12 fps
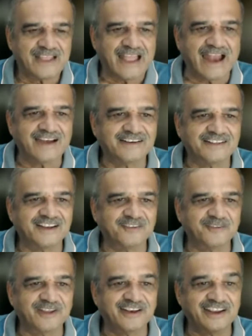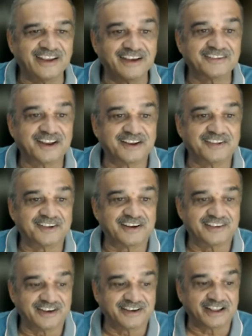and then when he gets the
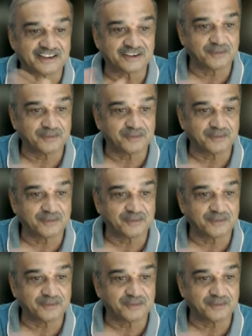result, he takes